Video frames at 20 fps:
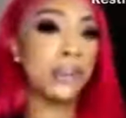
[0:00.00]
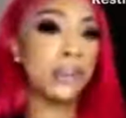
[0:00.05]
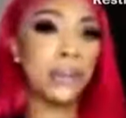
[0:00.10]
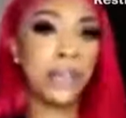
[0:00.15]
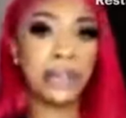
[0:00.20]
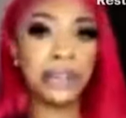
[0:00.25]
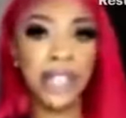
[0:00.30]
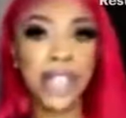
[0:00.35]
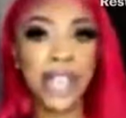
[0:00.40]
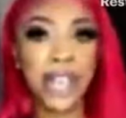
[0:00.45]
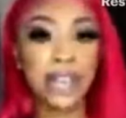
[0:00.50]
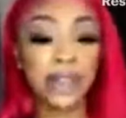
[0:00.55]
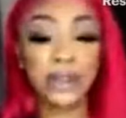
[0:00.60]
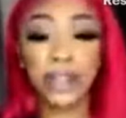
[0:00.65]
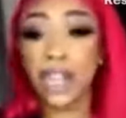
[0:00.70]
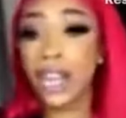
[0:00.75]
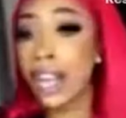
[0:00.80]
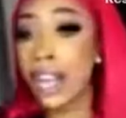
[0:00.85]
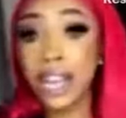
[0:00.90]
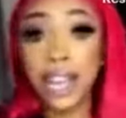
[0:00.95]
and whatever they had
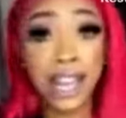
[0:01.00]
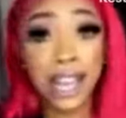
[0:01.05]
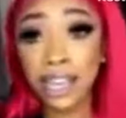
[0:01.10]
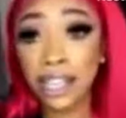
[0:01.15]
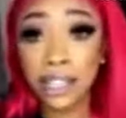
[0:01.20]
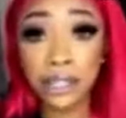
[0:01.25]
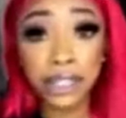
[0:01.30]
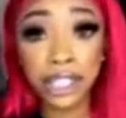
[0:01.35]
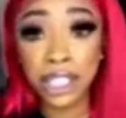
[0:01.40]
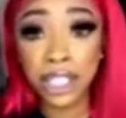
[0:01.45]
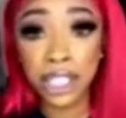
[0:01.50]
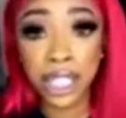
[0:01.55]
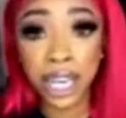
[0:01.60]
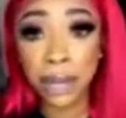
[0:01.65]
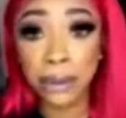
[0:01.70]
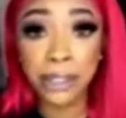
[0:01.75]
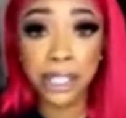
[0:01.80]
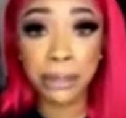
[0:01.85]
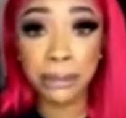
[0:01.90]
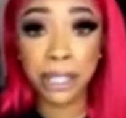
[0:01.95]
going on. I didn't know shit.
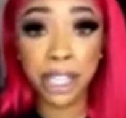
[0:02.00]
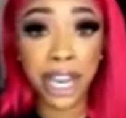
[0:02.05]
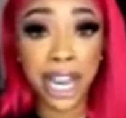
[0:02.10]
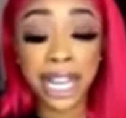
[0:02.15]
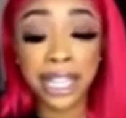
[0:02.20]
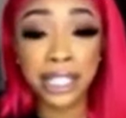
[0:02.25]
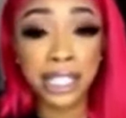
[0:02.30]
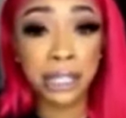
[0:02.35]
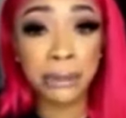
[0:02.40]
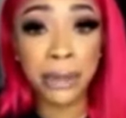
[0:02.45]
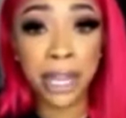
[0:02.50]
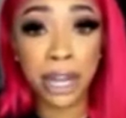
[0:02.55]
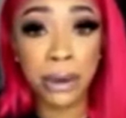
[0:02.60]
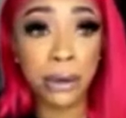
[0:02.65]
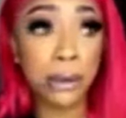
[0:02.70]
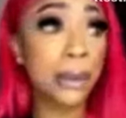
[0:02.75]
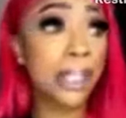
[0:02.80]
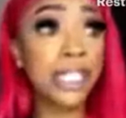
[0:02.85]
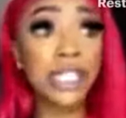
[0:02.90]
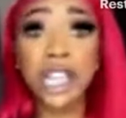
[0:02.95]
I was up there asking about,
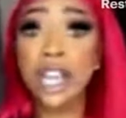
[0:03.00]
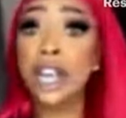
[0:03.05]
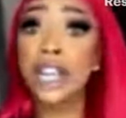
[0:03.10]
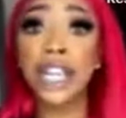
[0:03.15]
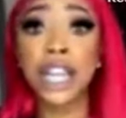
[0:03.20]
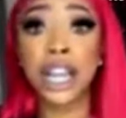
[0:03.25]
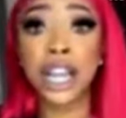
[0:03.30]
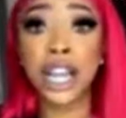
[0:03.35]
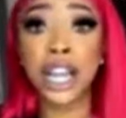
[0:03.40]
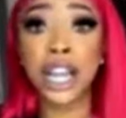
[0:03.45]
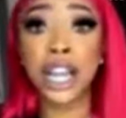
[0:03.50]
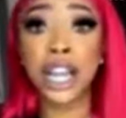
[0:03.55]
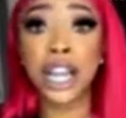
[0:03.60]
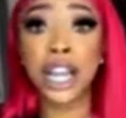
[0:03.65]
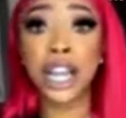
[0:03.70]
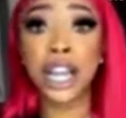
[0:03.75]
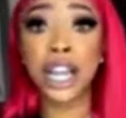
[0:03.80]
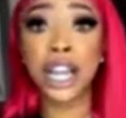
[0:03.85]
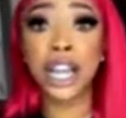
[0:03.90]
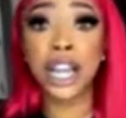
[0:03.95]
well, what song y'all got? Because
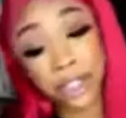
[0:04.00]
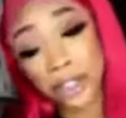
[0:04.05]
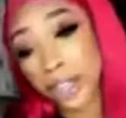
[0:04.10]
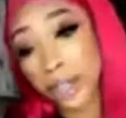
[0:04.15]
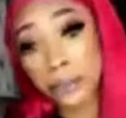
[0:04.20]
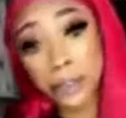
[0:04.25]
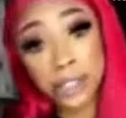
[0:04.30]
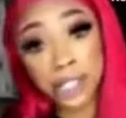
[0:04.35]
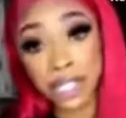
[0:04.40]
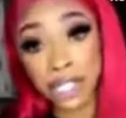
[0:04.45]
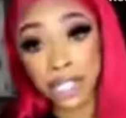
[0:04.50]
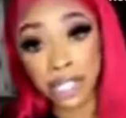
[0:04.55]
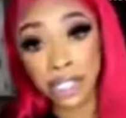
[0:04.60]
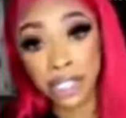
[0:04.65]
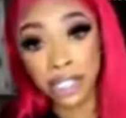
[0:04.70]
I don't even know the music.